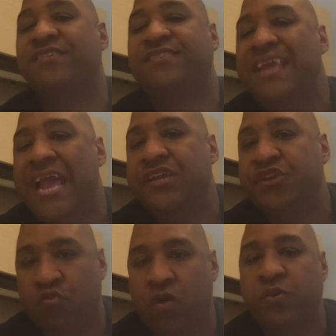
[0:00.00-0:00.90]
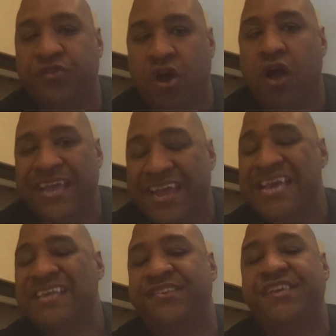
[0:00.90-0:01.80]
estate agent to run what's called a
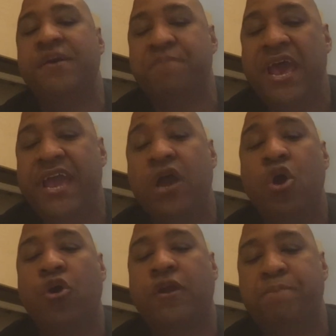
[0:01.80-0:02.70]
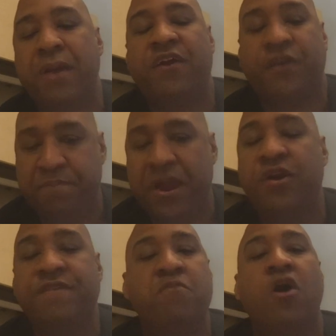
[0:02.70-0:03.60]
CMA, or
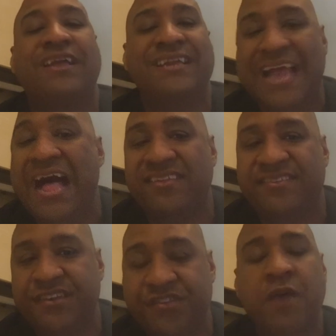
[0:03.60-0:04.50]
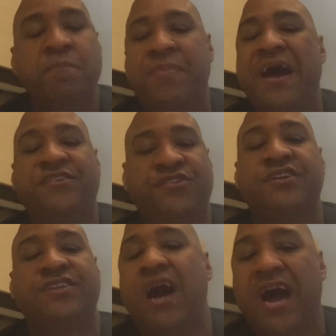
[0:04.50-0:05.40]
comparative market analysis, but that
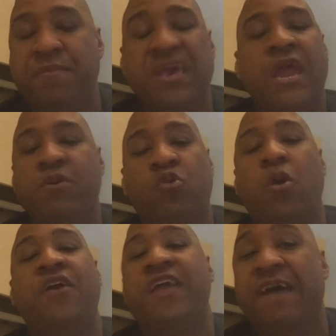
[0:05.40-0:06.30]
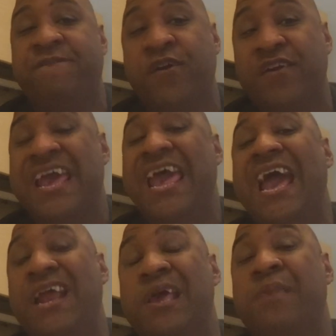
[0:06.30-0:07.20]
took time, it required effort,
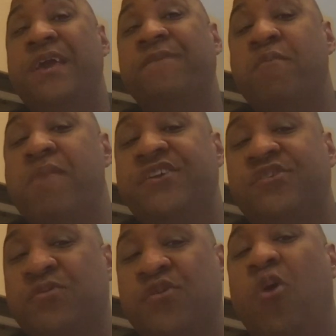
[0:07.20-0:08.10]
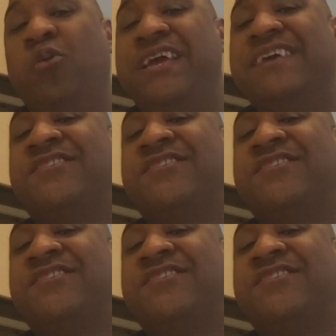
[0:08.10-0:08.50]
and the information was only as